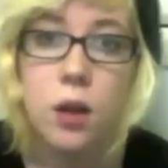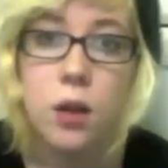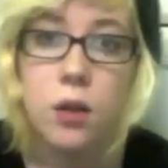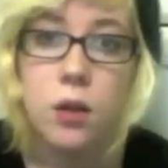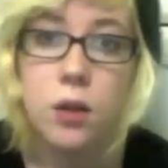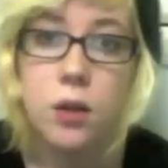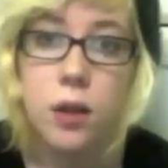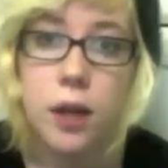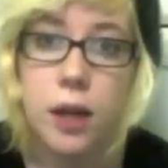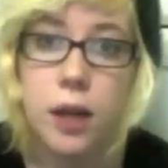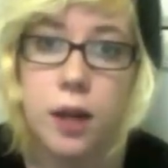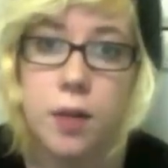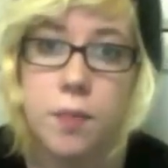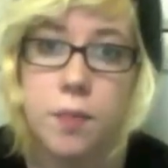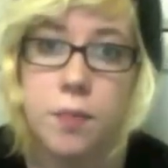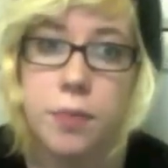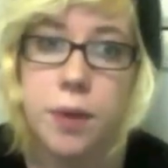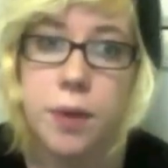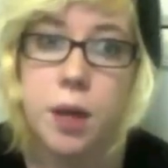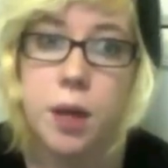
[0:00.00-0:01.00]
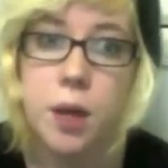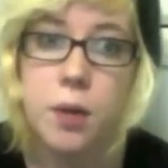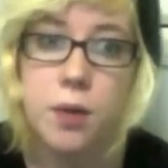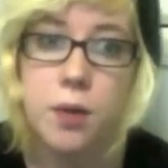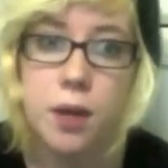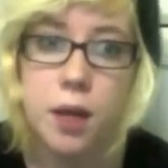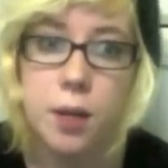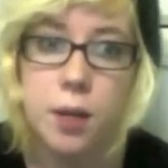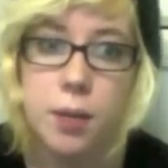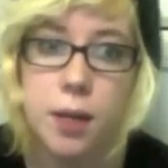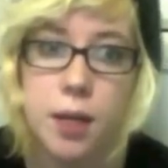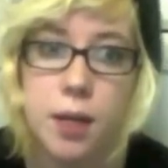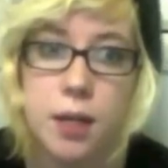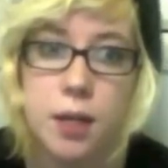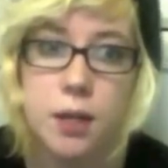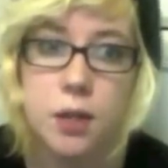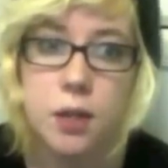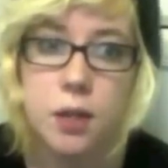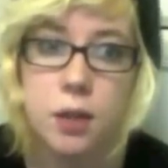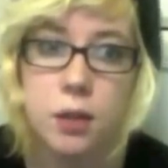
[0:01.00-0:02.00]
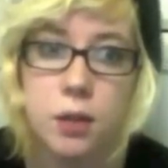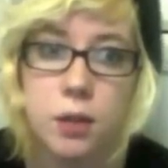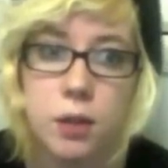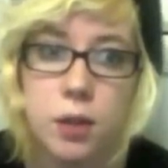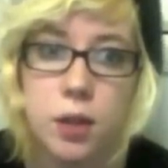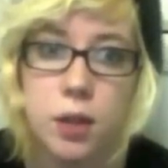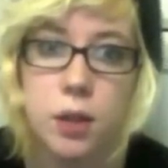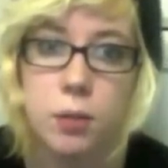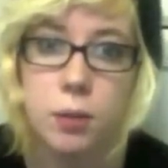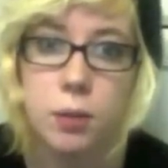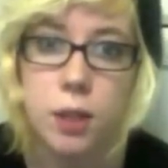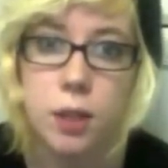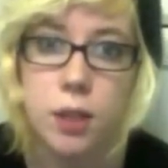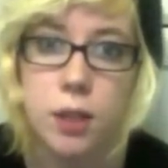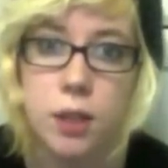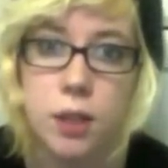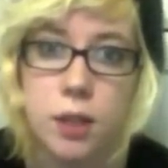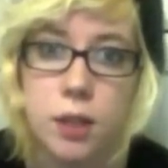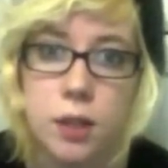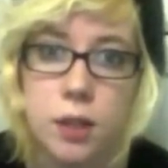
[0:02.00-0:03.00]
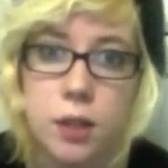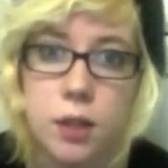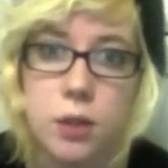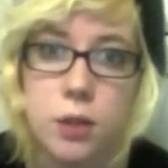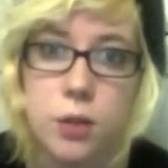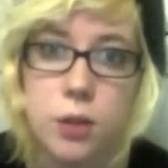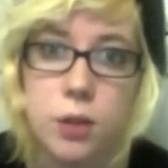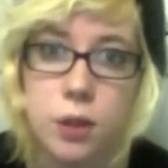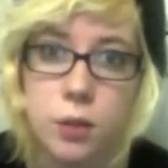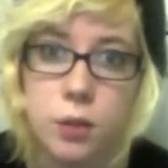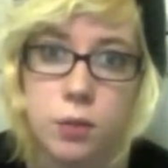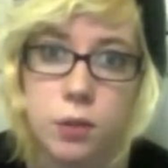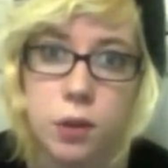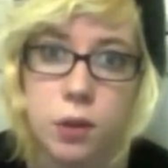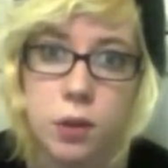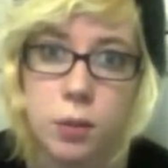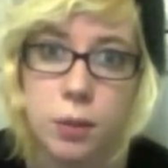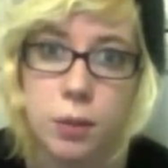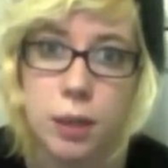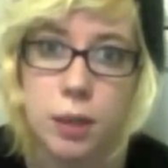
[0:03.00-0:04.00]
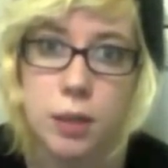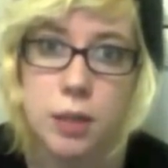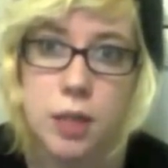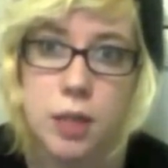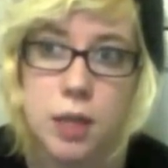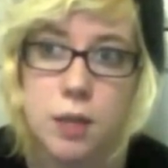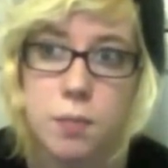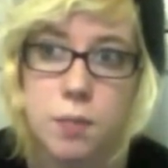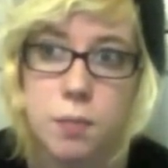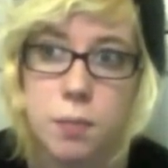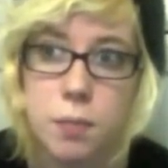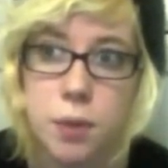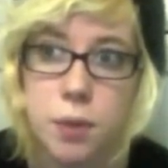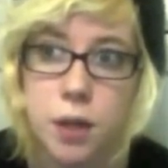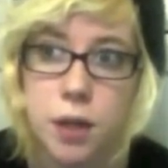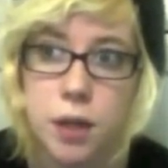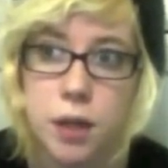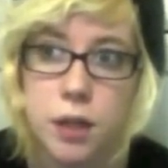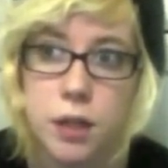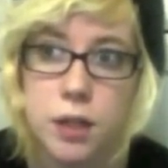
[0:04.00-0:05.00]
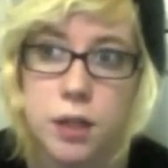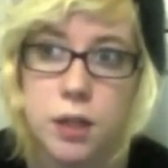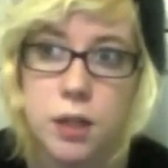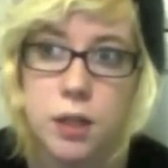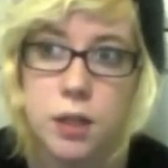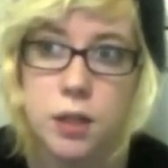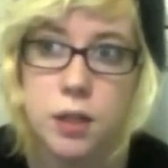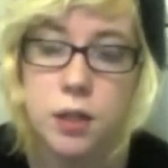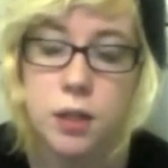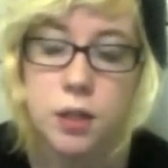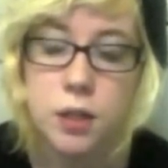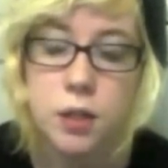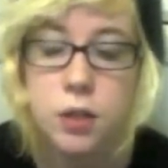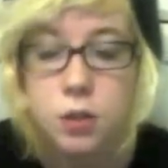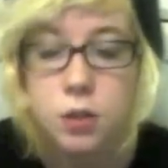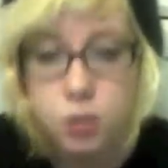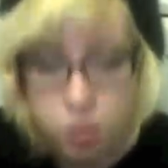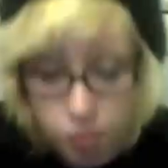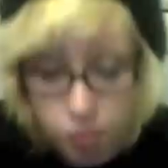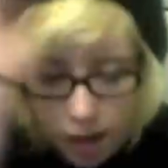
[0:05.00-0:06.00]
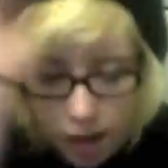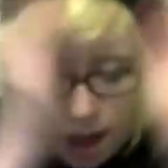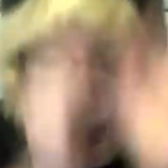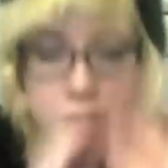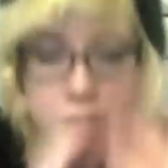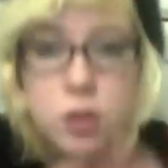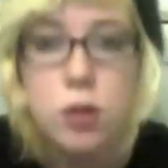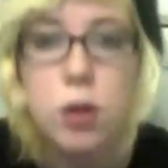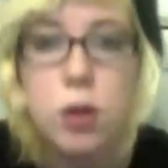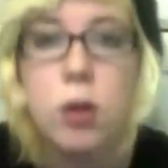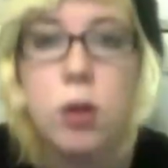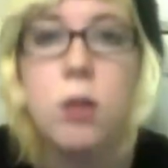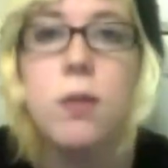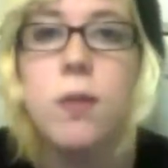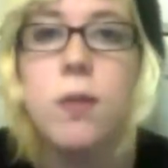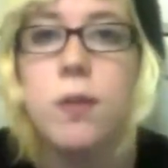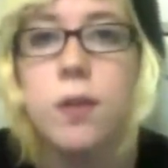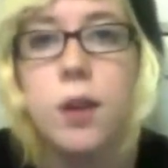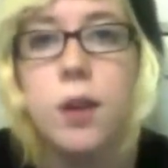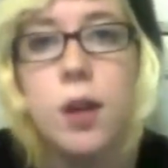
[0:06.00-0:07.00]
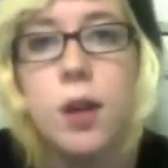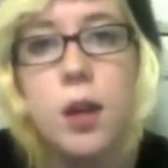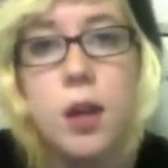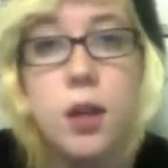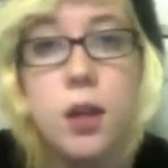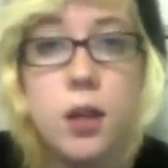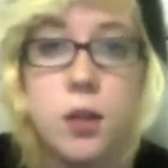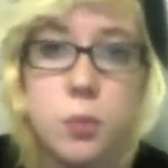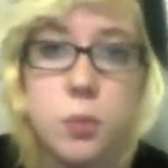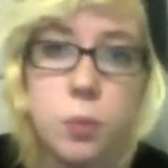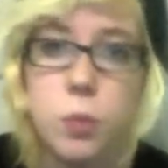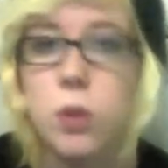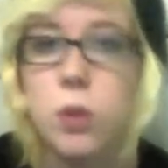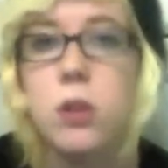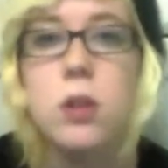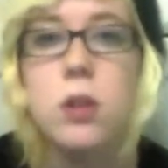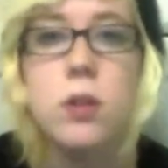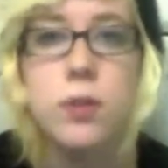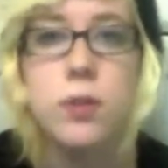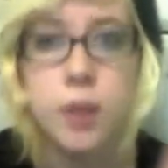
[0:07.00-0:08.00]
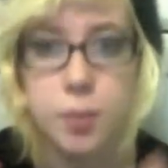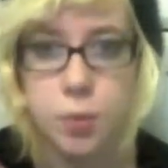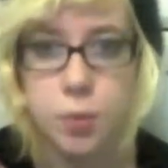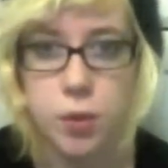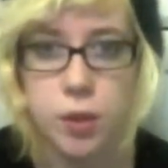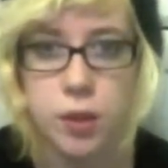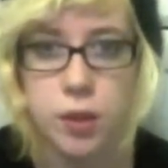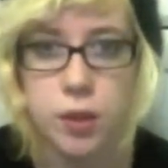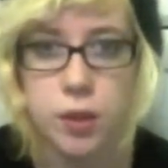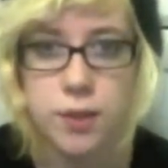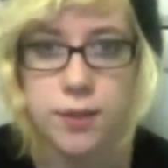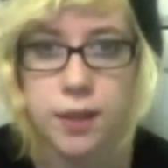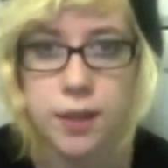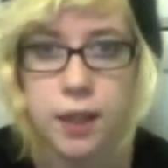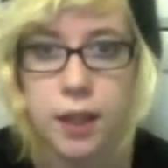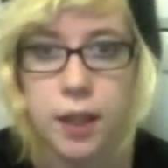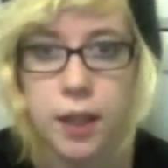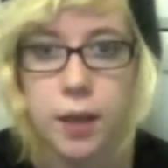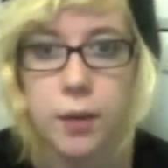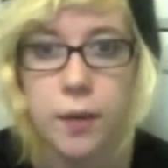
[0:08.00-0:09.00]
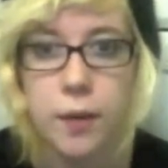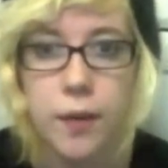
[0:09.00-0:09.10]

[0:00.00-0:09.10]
So yeah, hopefully that'll be here soon. When it does, I'll do a little vlog about it. But to end off this wonderfully pointless video,